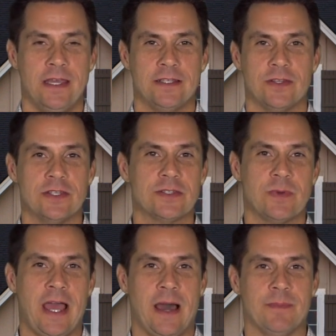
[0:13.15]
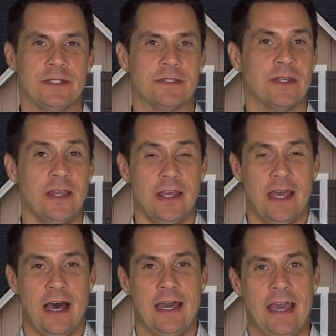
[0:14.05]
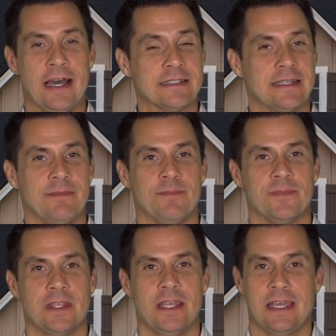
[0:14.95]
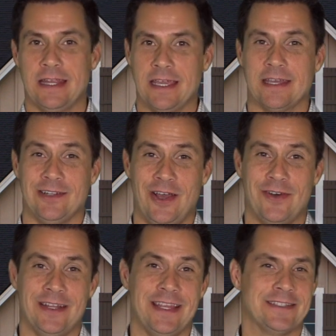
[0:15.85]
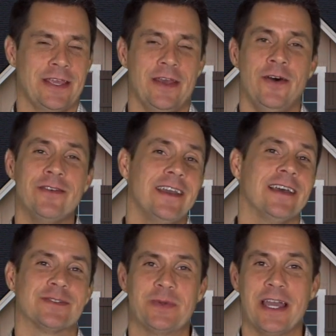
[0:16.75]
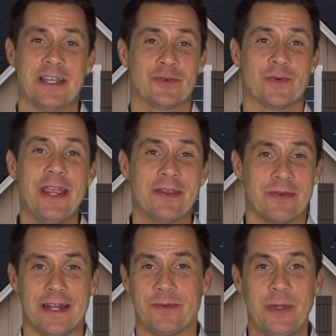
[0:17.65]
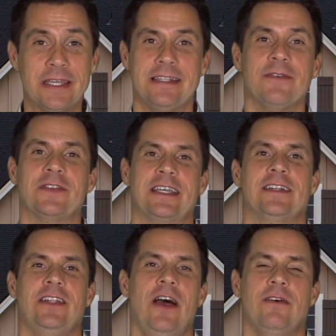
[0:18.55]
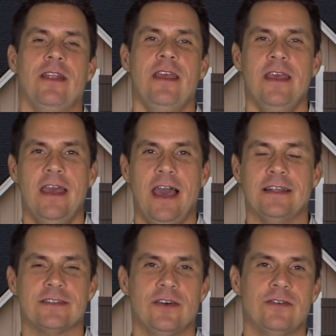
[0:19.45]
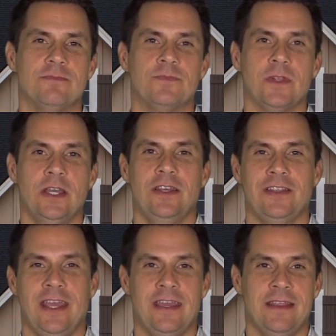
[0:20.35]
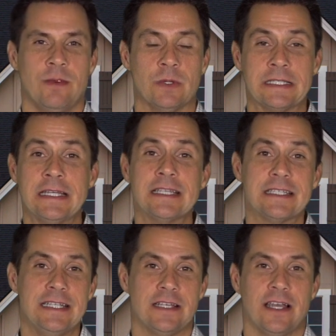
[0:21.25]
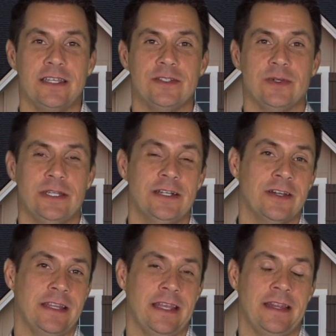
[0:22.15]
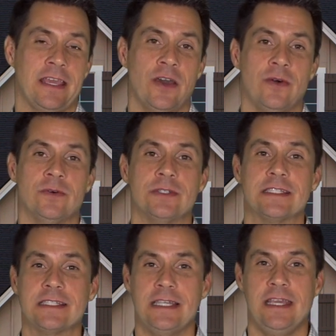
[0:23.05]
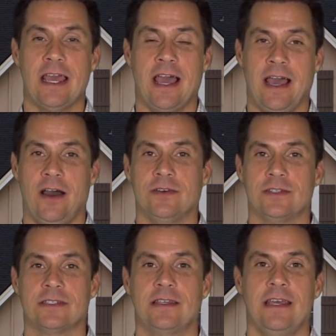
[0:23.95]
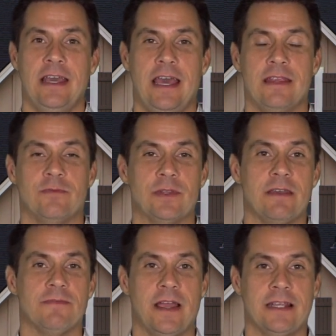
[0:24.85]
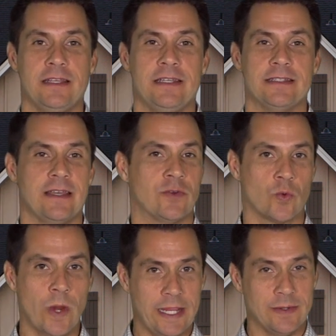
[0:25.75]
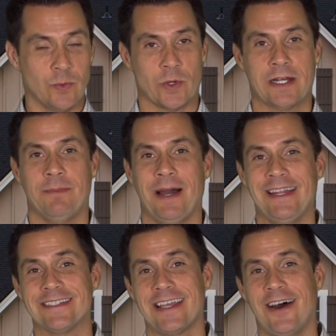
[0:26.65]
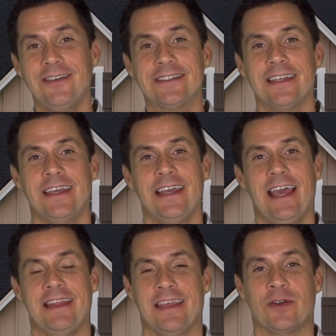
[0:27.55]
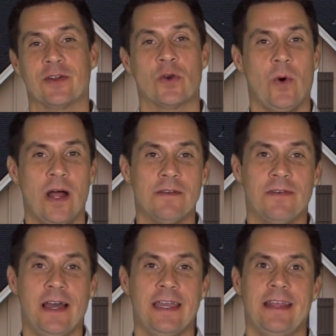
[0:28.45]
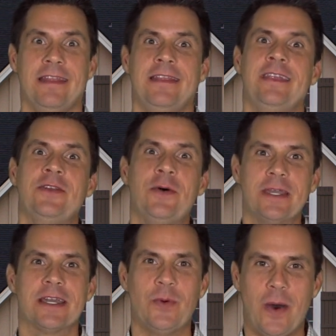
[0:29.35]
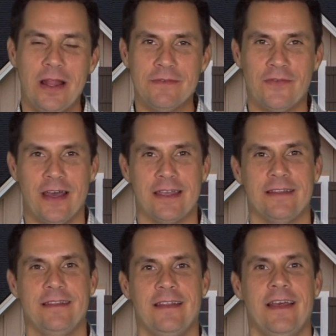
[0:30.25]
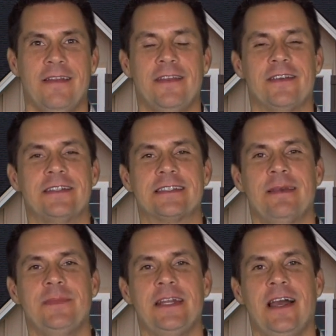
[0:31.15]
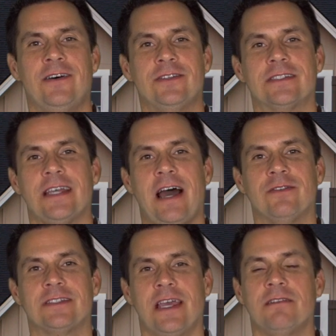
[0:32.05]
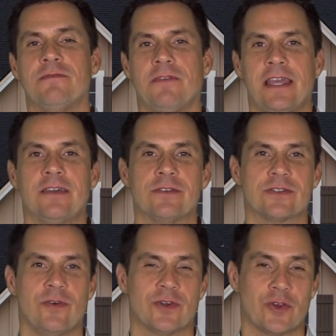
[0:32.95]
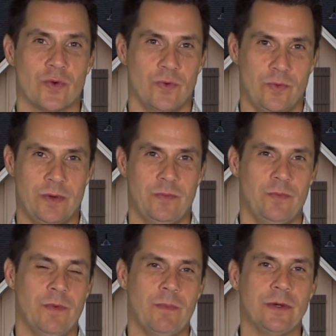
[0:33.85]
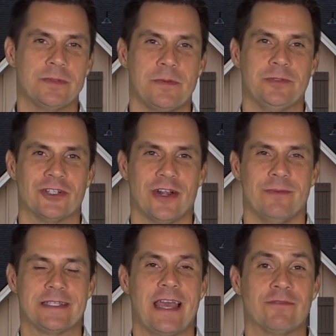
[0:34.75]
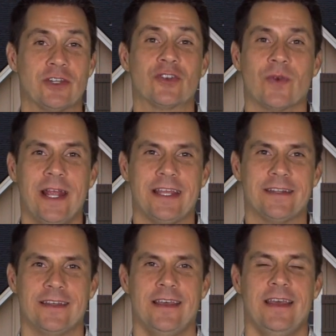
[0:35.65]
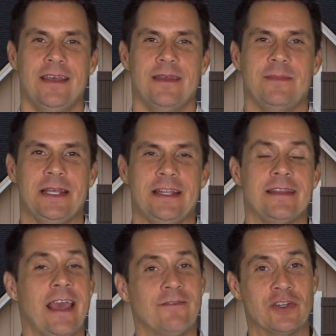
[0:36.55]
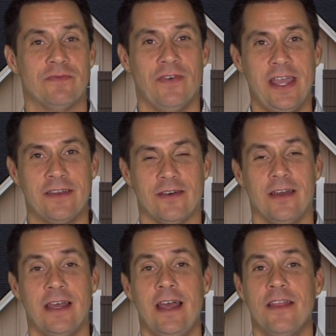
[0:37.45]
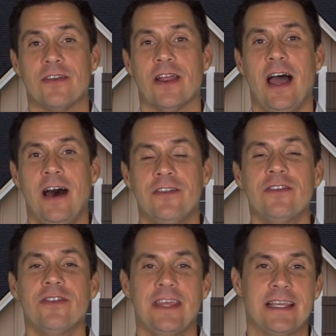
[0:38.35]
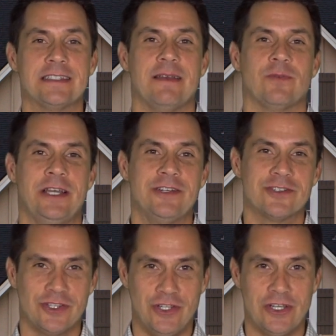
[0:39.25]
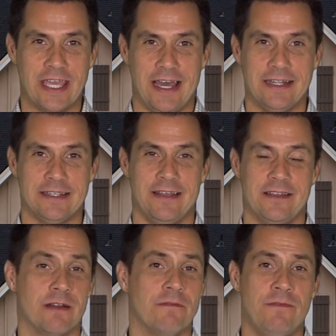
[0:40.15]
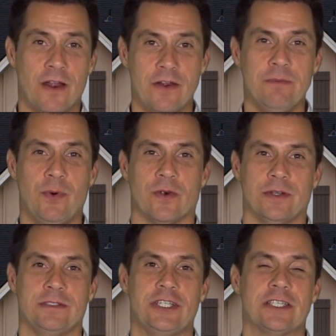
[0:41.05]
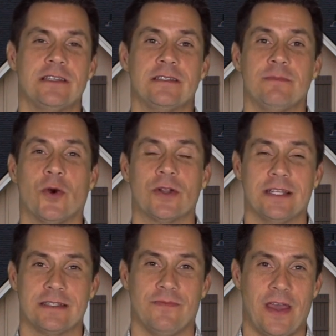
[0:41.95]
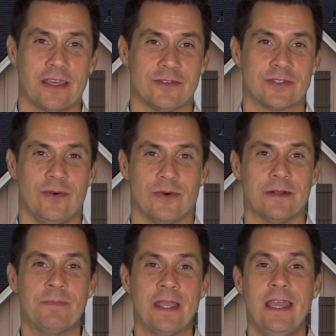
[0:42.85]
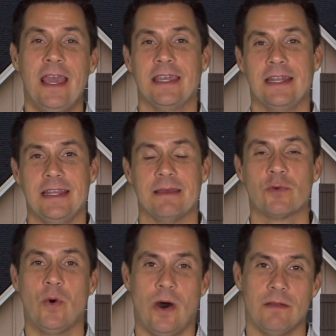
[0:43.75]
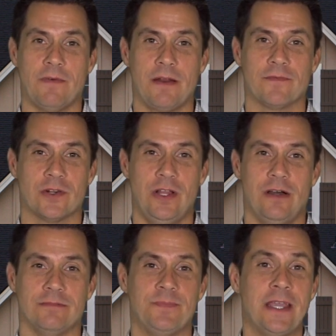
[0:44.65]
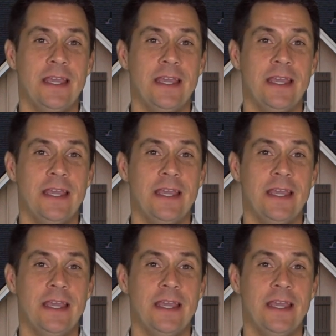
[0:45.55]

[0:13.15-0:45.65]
So this is what happens. I ask them, can they get a loan? And they say, oh yes, we got great credit, we can definitely get a loan. And so they resist in talking to a lender, and then they go see a house. And then when they finally say, great, we're going to buy this house, and they go to qualify, they don't get qualified. There is something else outside of FICO score, and what most people term as I have good credit, meaning they have a good FICO. There are other things that lenders look at that are very important, just as important as the FICO score, in getting them qualified for a loan.